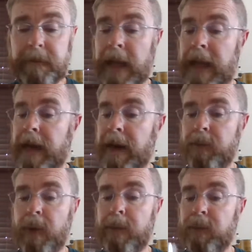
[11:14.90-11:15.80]
I
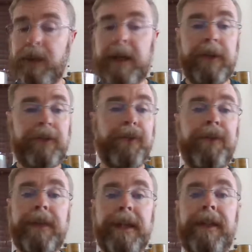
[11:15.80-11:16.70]
really
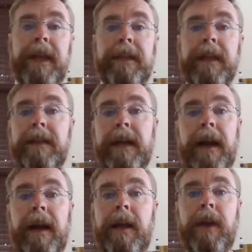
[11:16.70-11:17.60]
truthfully think
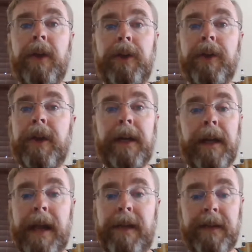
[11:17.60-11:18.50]
that you're going to
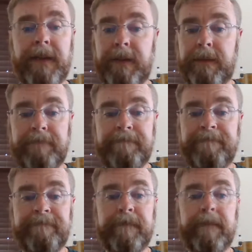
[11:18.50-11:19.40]
like this,
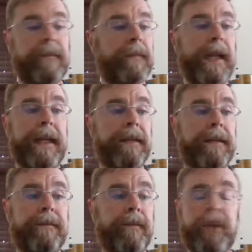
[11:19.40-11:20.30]

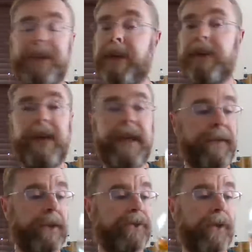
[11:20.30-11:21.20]
and will tell you to
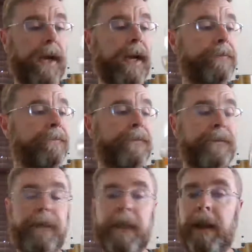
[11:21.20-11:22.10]
give it a try.
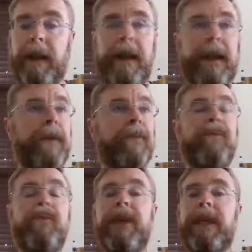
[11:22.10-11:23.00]

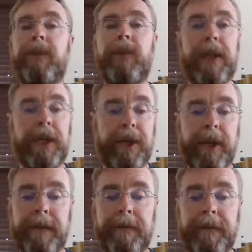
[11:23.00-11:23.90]
Really, really
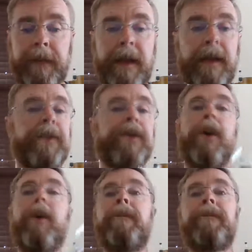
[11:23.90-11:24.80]
good.
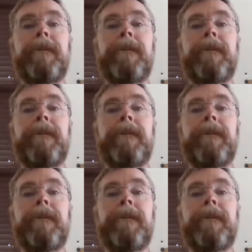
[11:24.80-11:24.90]
So